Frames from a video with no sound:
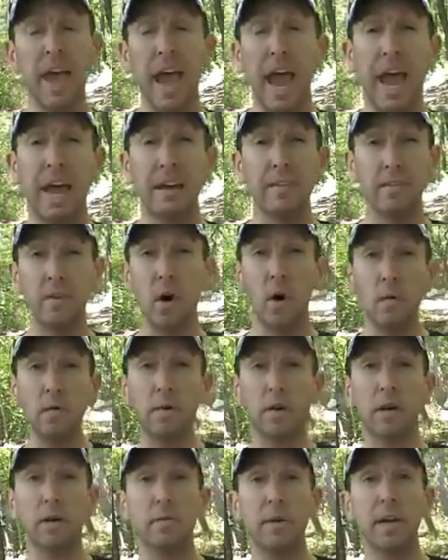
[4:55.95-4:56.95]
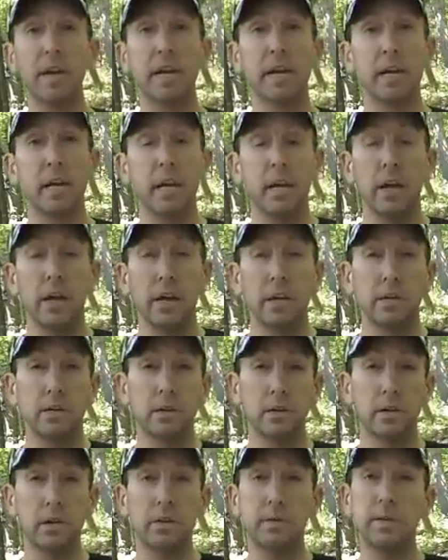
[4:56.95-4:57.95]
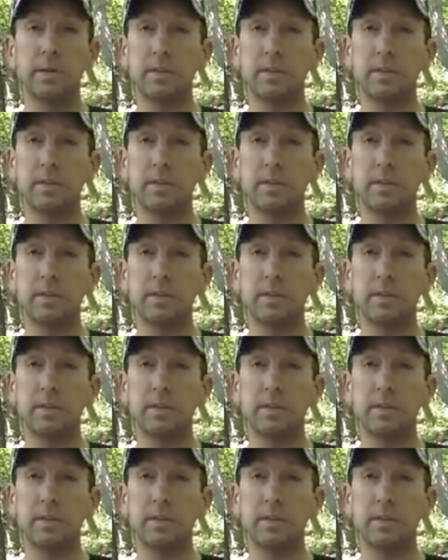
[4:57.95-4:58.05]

And if you're overcommitting, you're going to be